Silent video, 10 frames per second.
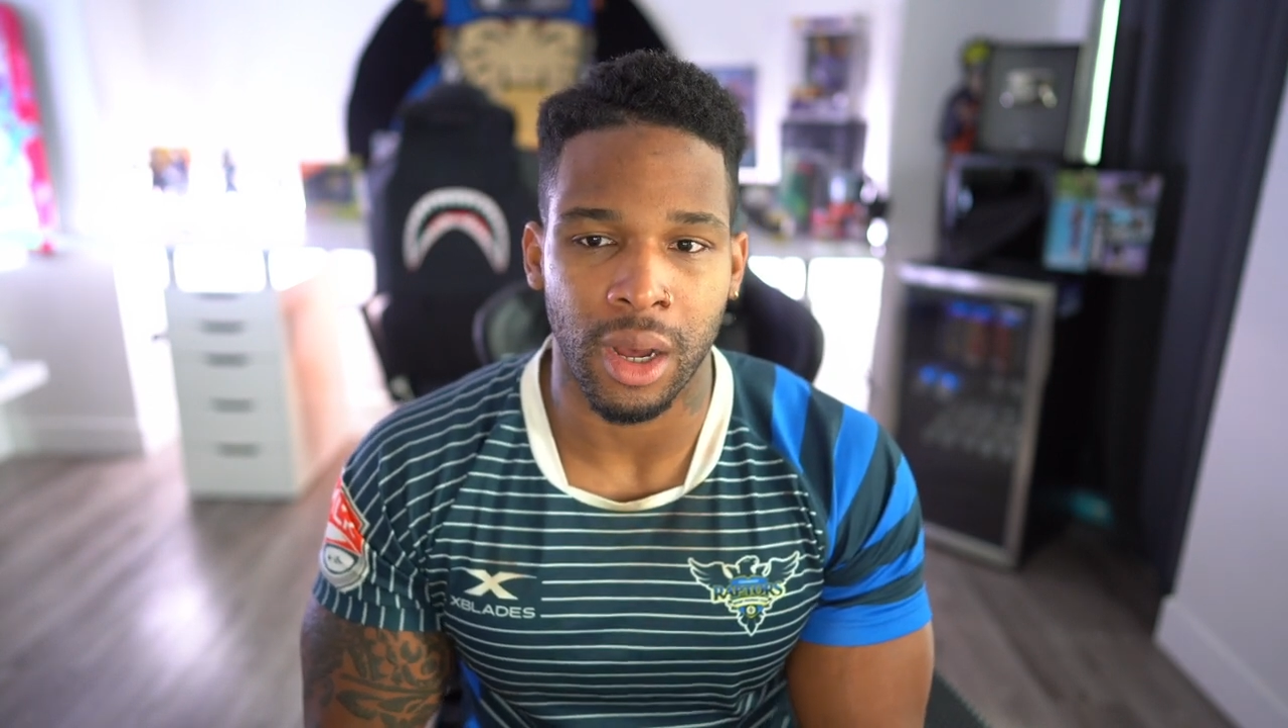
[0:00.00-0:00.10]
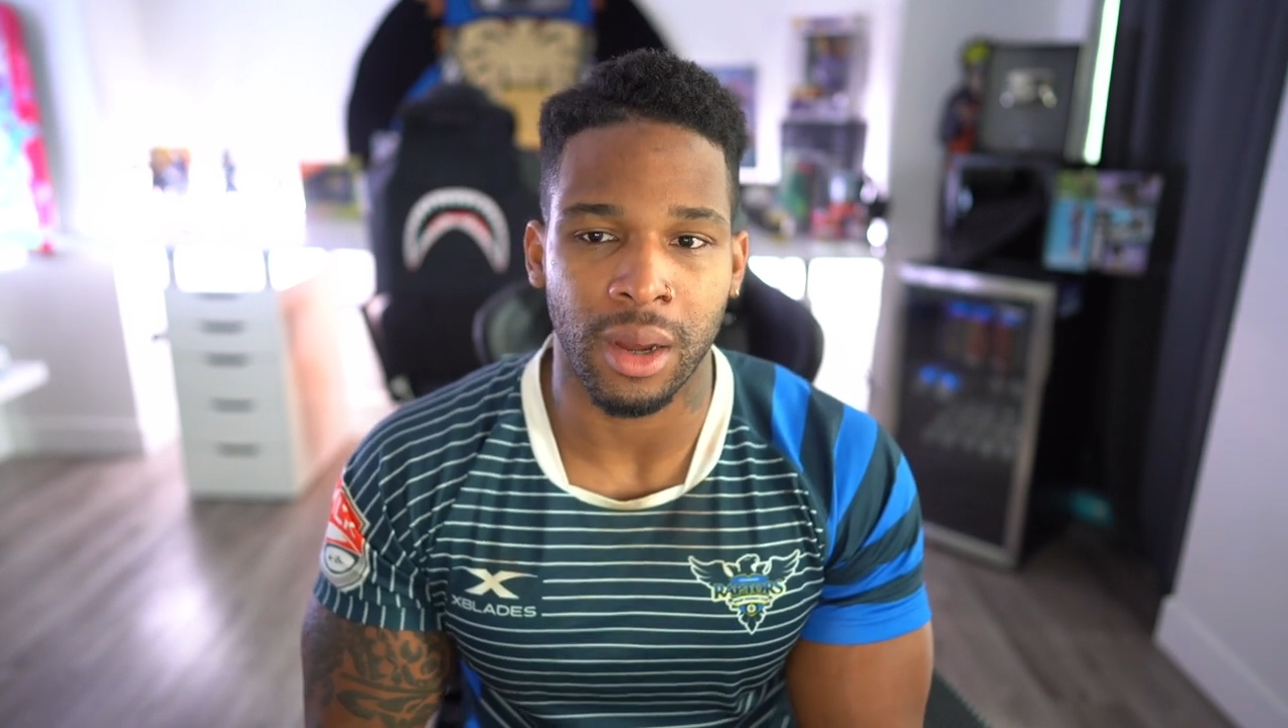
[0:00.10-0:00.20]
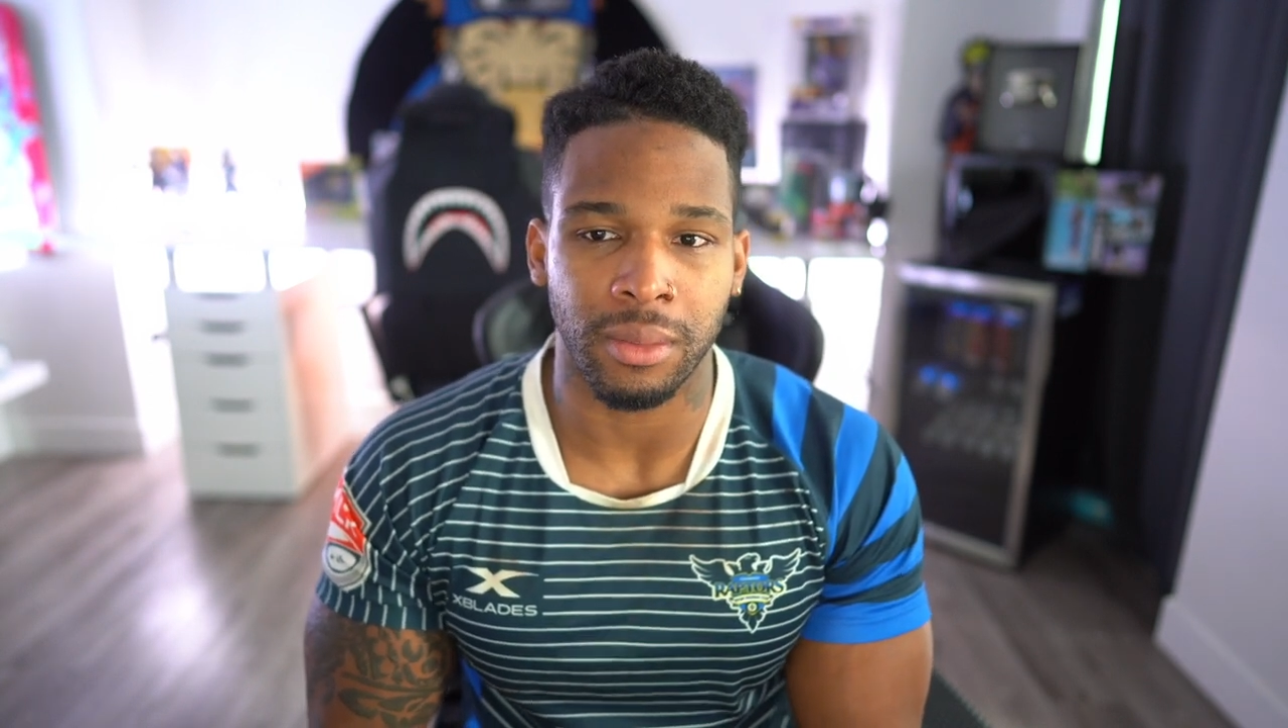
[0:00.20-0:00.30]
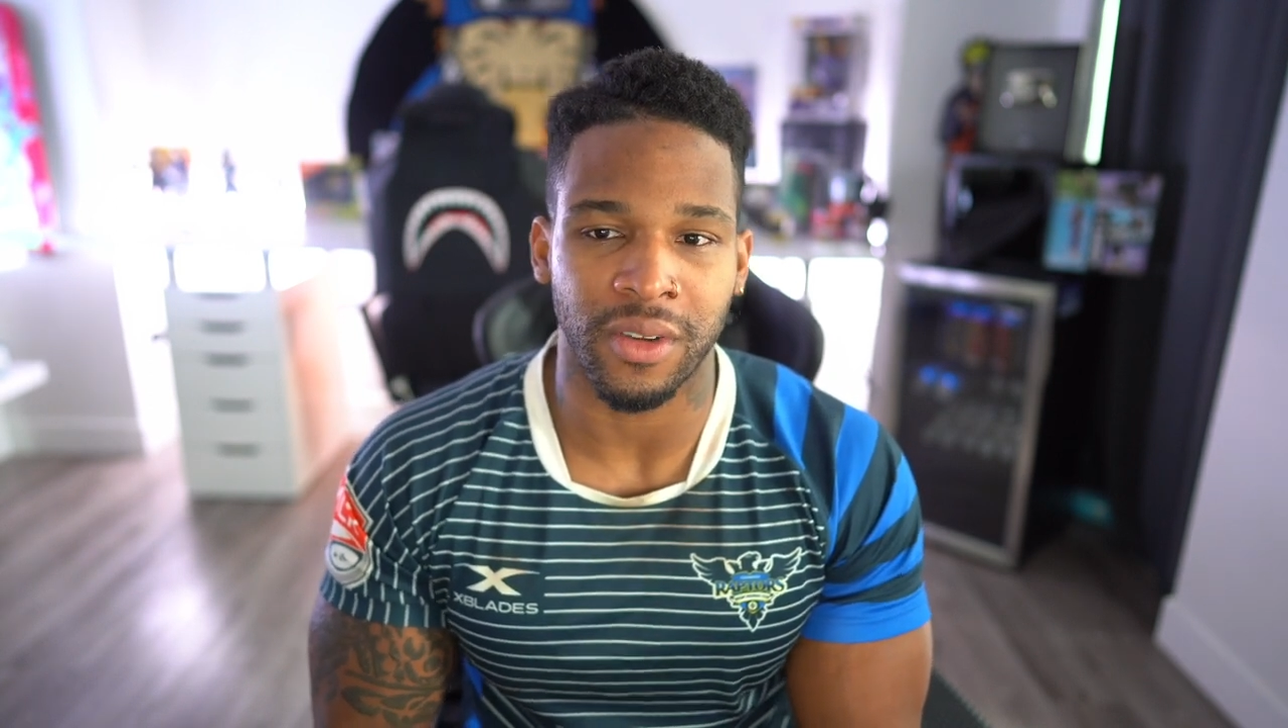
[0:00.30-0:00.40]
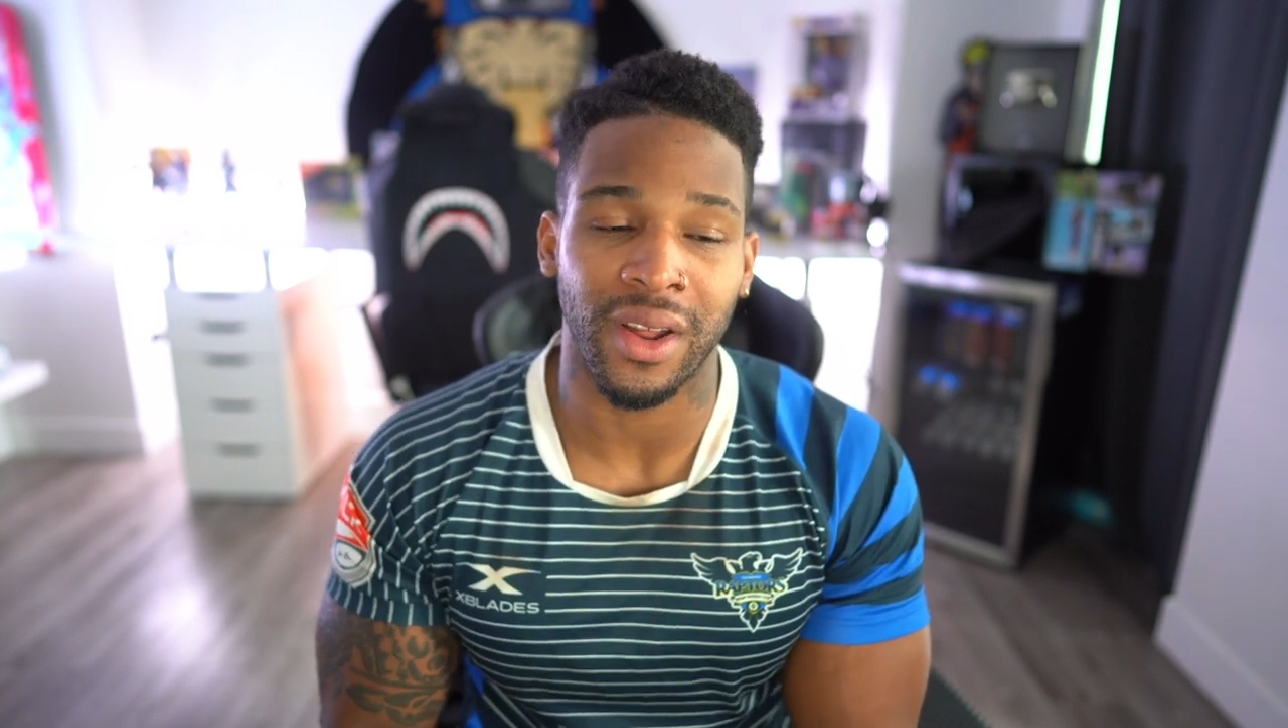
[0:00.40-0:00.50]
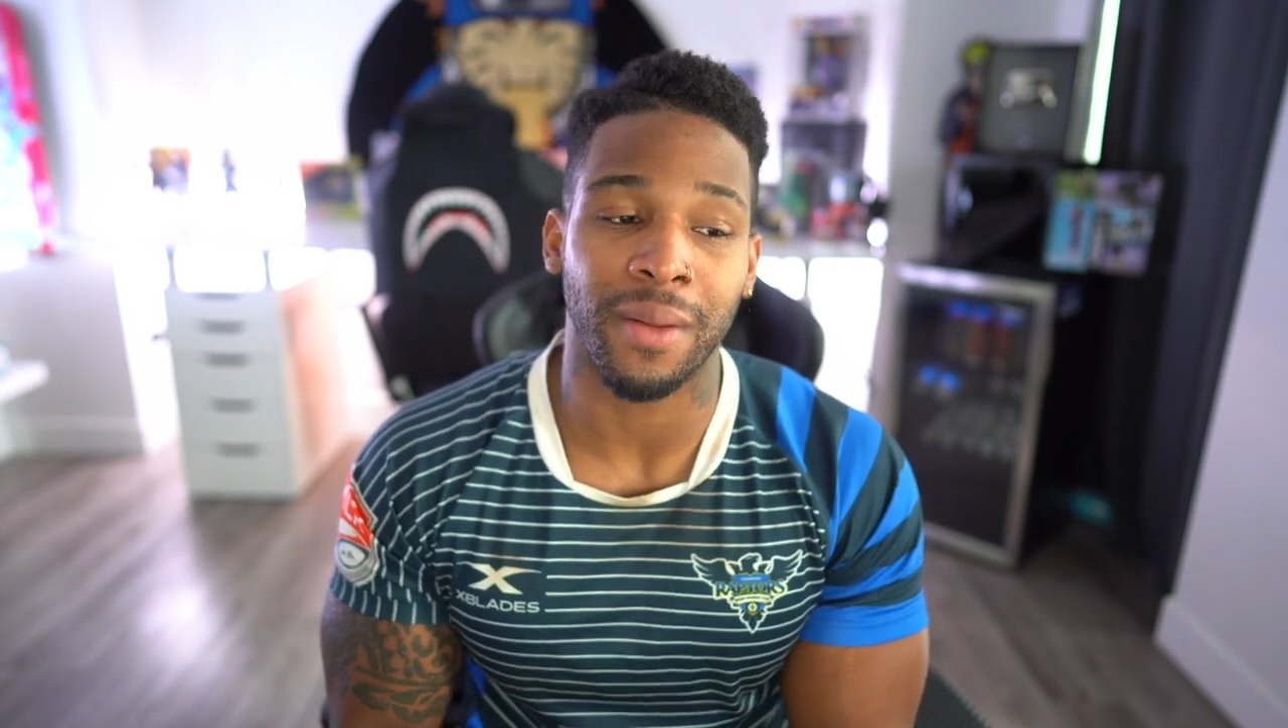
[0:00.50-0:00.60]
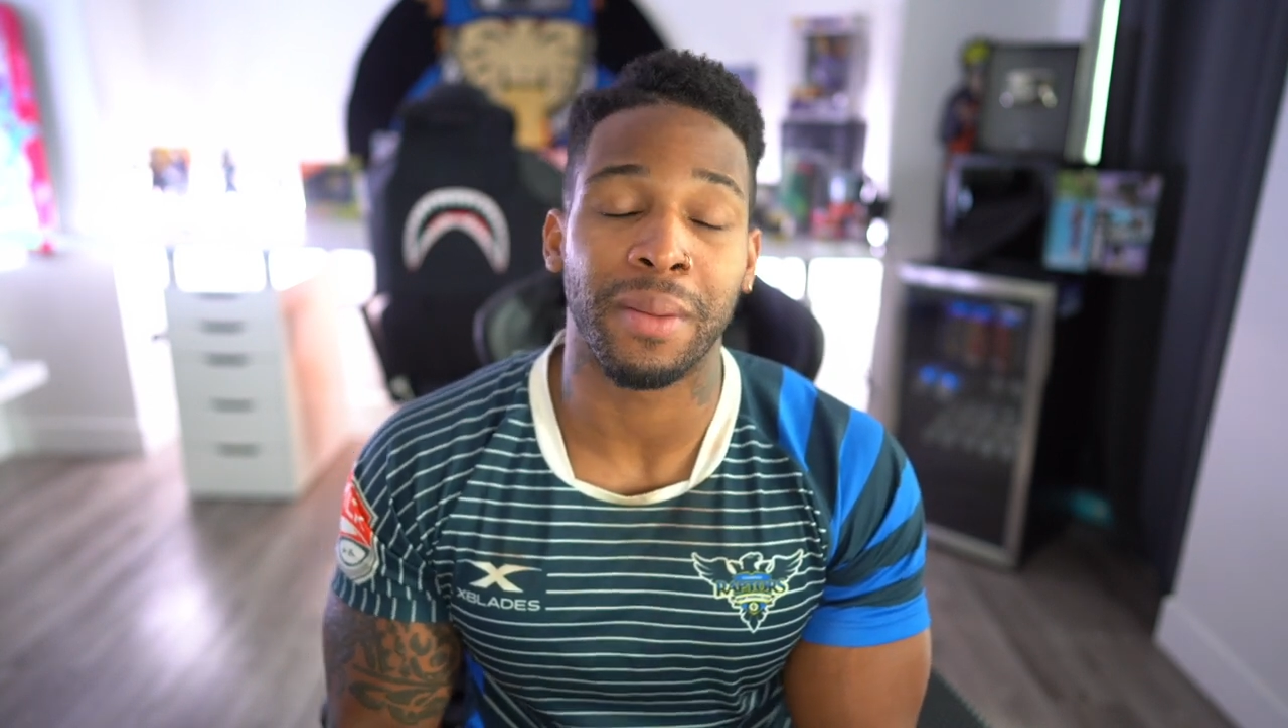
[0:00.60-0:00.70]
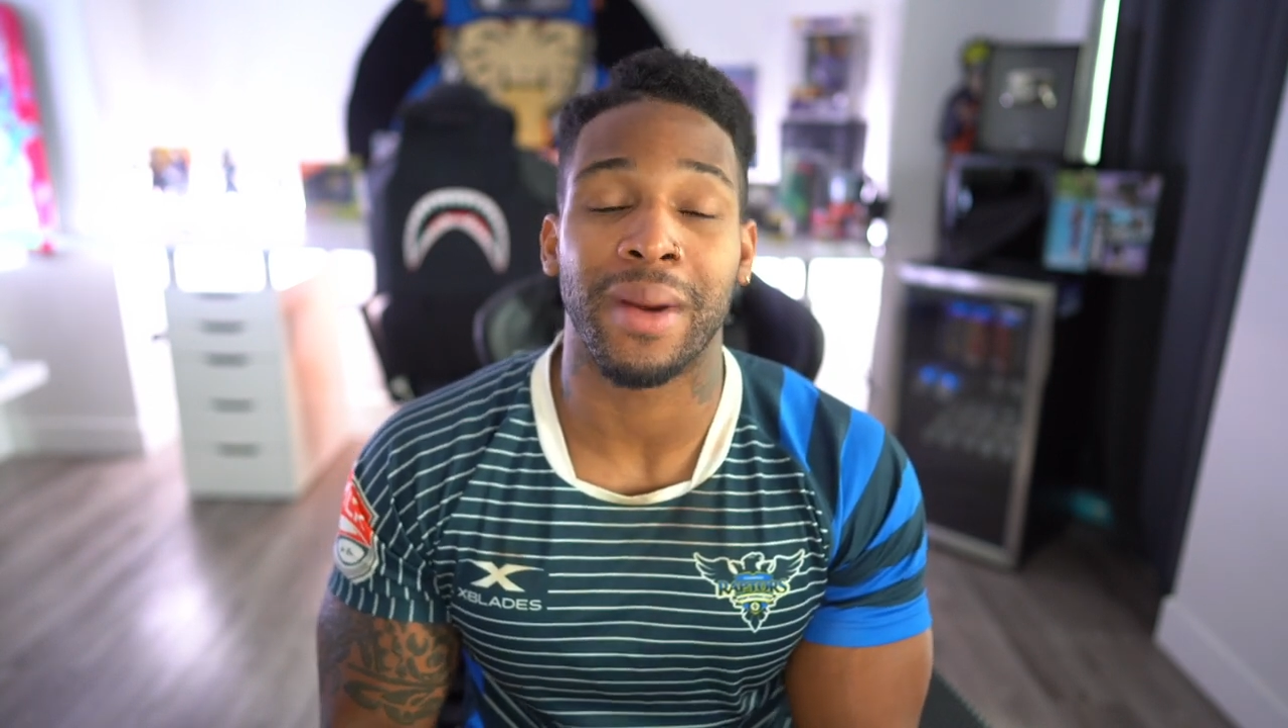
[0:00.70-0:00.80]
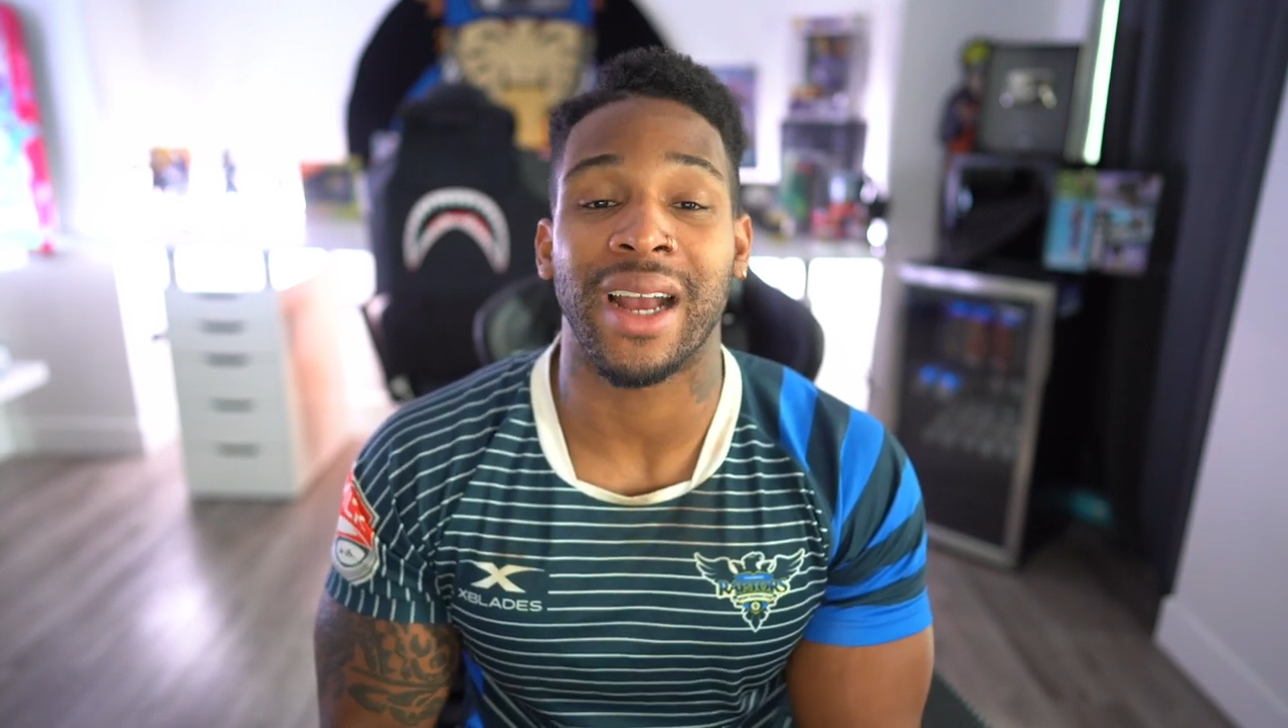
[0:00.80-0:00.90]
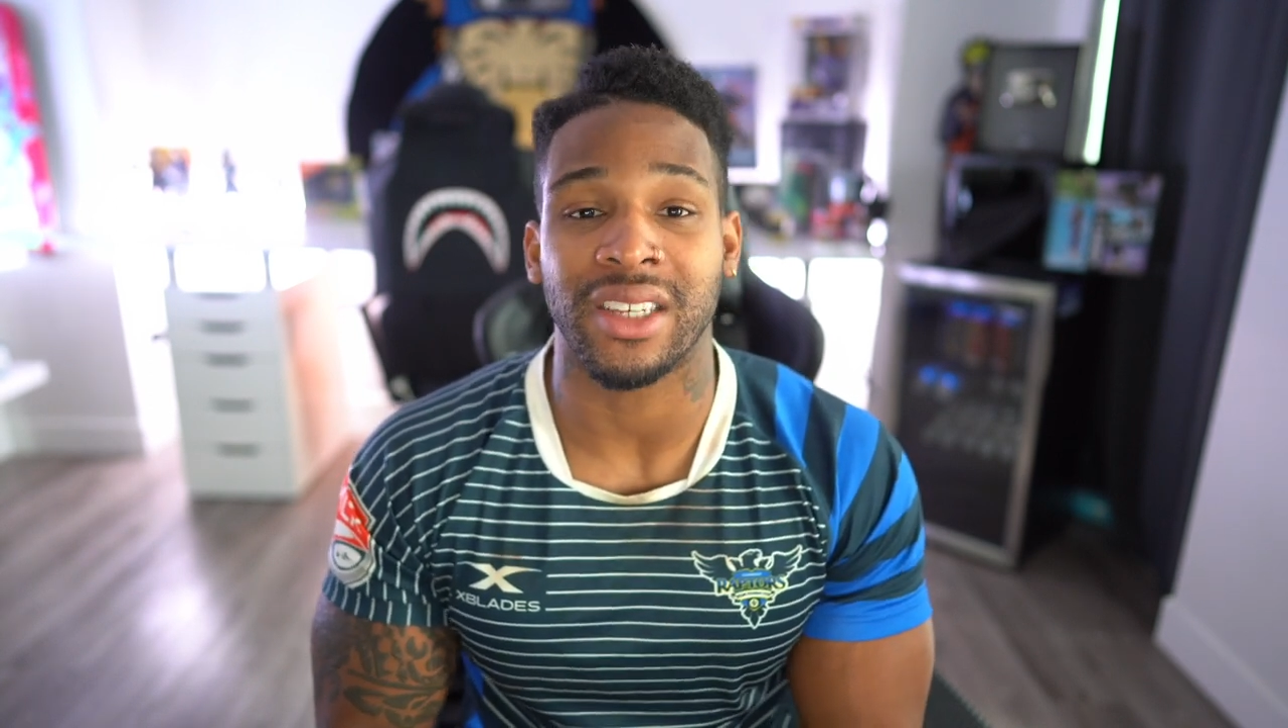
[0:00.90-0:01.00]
developing my